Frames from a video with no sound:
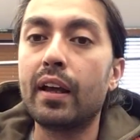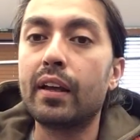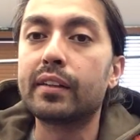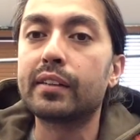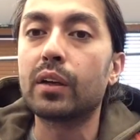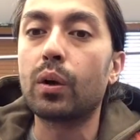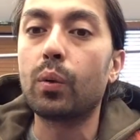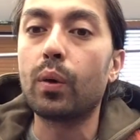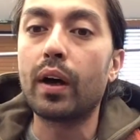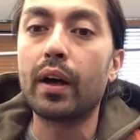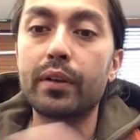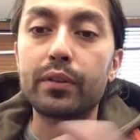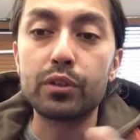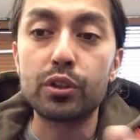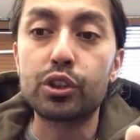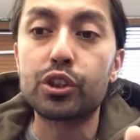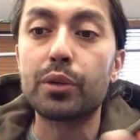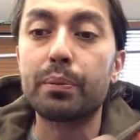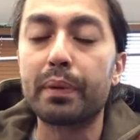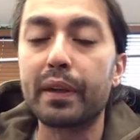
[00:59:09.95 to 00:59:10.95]
So uh, you
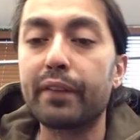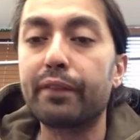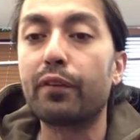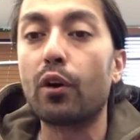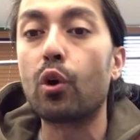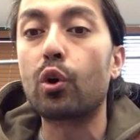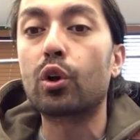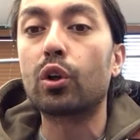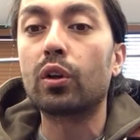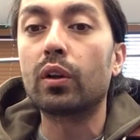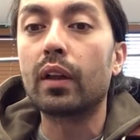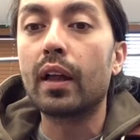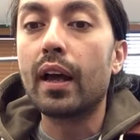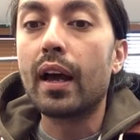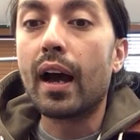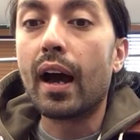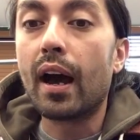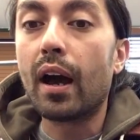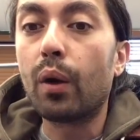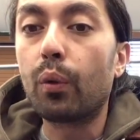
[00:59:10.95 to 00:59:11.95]
should be vocal
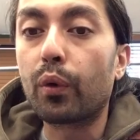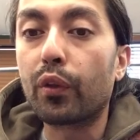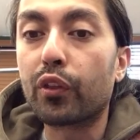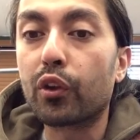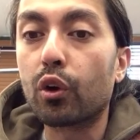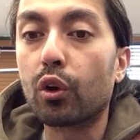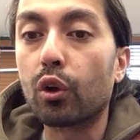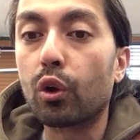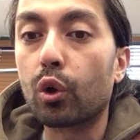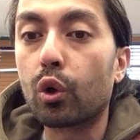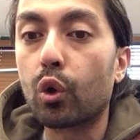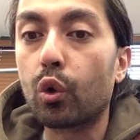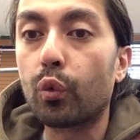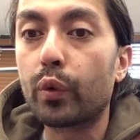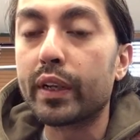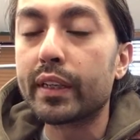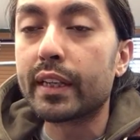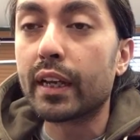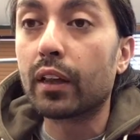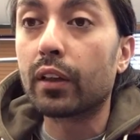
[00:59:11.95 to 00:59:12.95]
uh, with your local
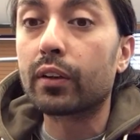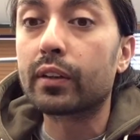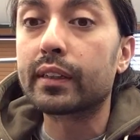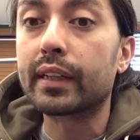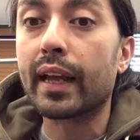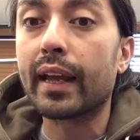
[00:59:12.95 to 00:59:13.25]
retailers.